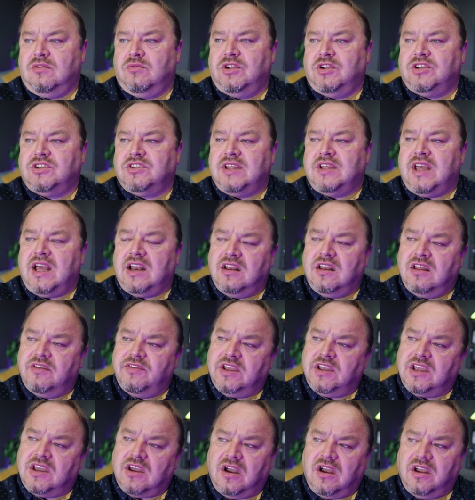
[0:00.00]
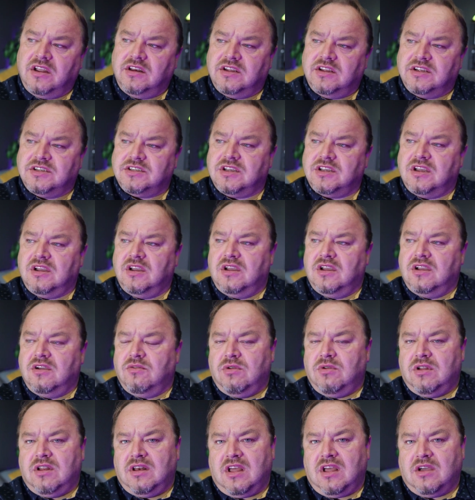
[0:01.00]
which that loving kindness
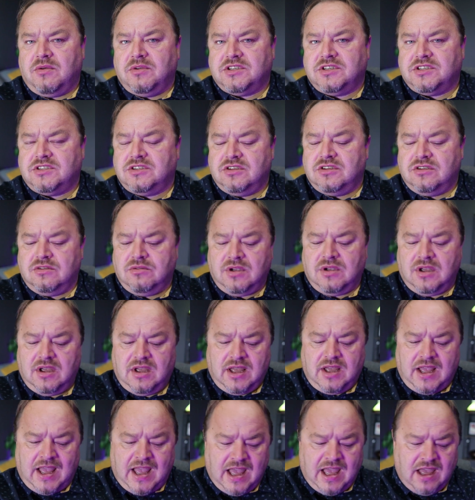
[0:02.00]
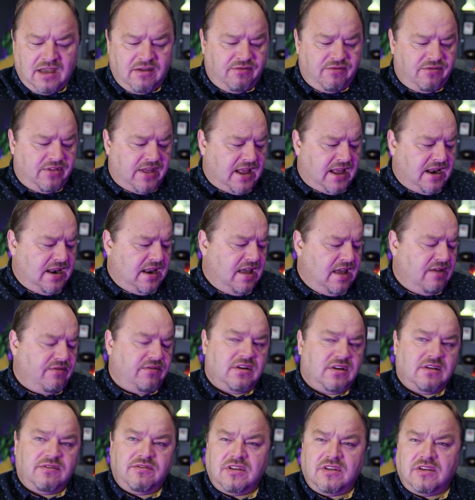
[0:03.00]
will allow us to have that
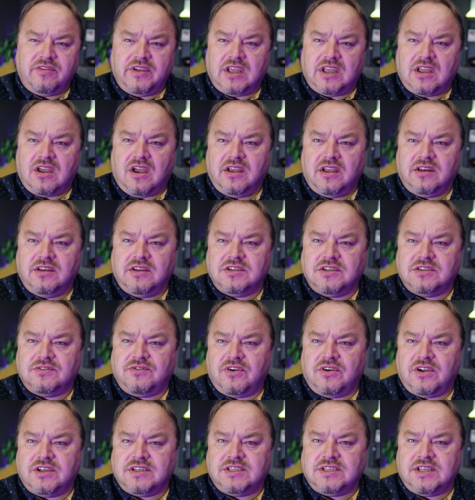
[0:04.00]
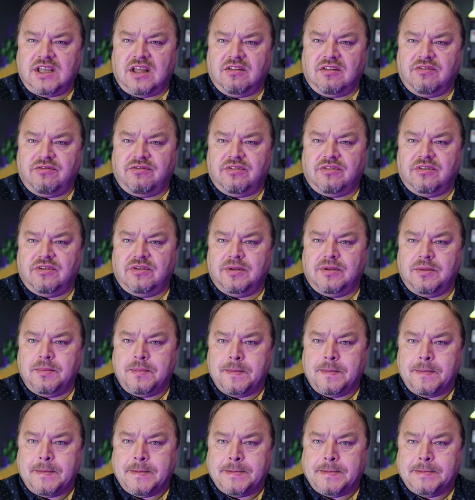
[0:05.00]
level of loving kindness for ourselves,
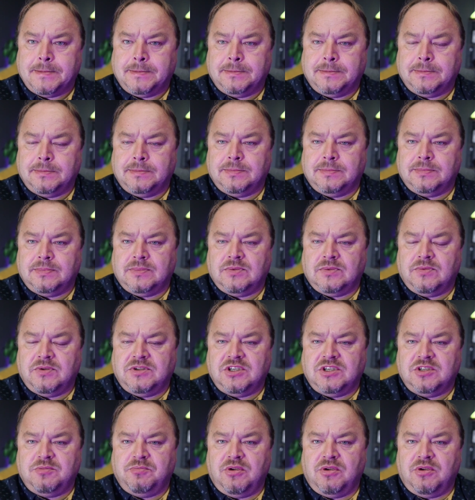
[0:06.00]
which is